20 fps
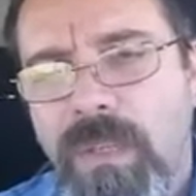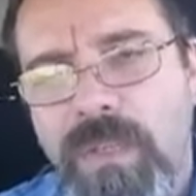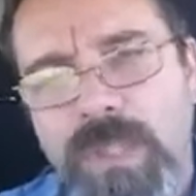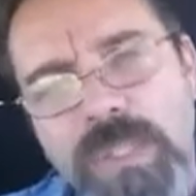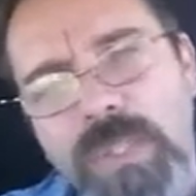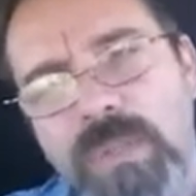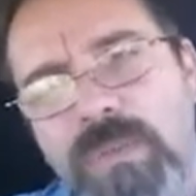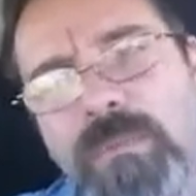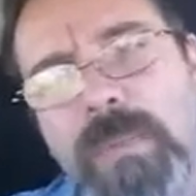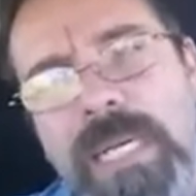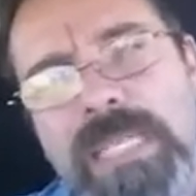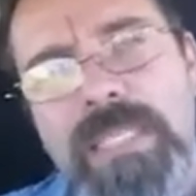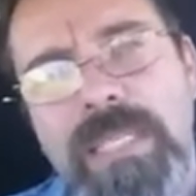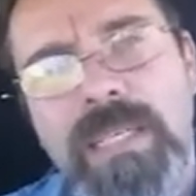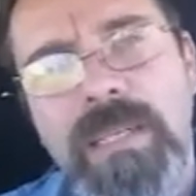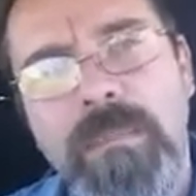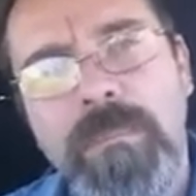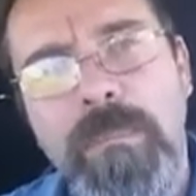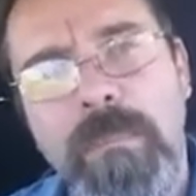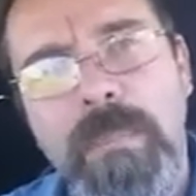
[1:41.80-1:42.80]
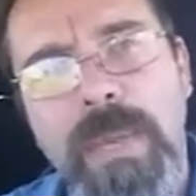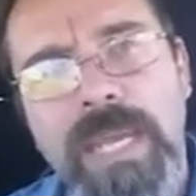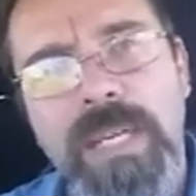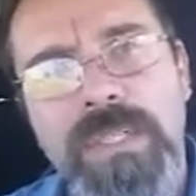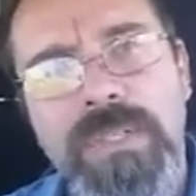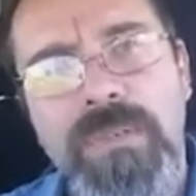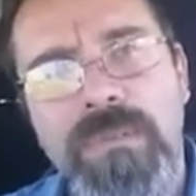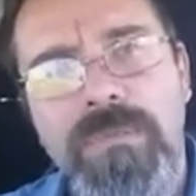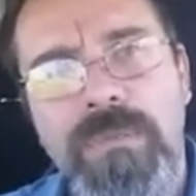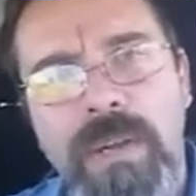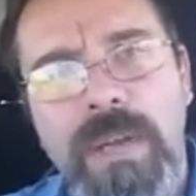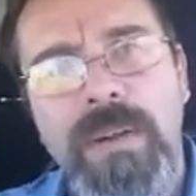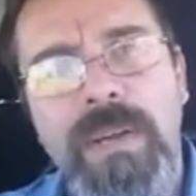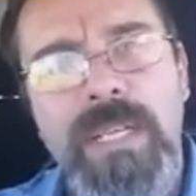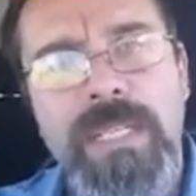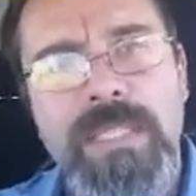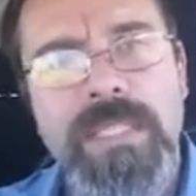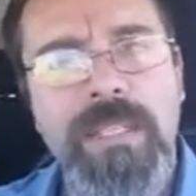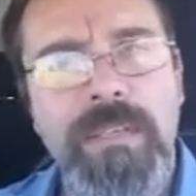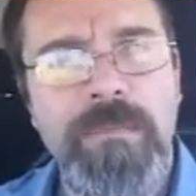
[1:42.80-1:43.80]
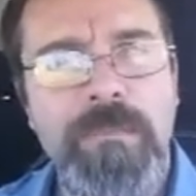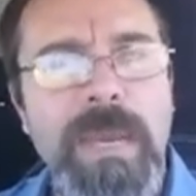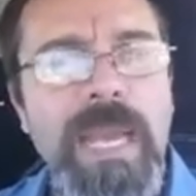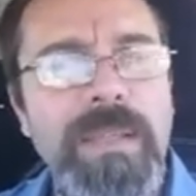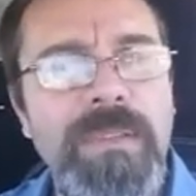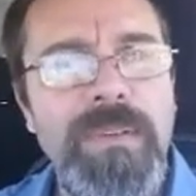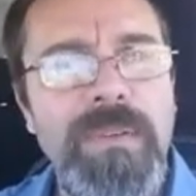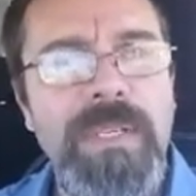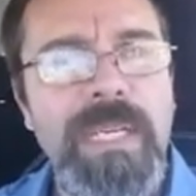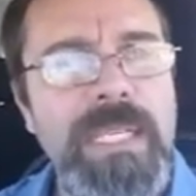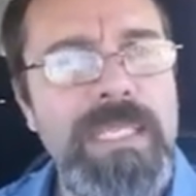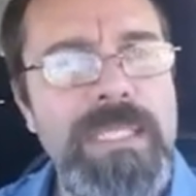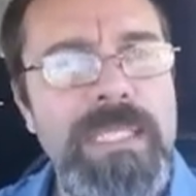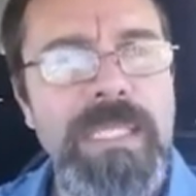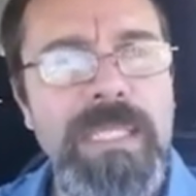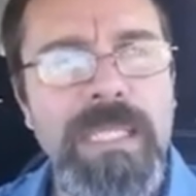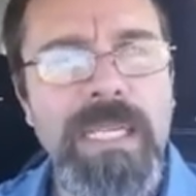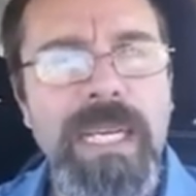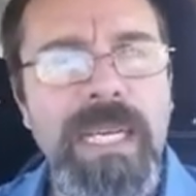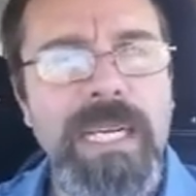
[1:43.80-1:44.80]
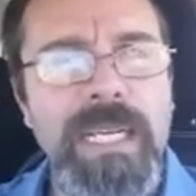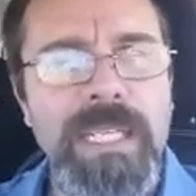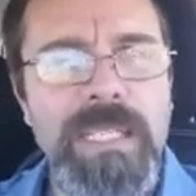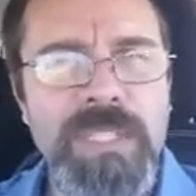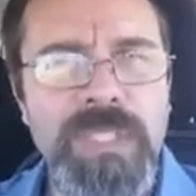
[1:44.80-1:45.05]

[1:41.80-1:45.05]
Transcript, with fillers: there's two basic major variants of Matthew 19:9.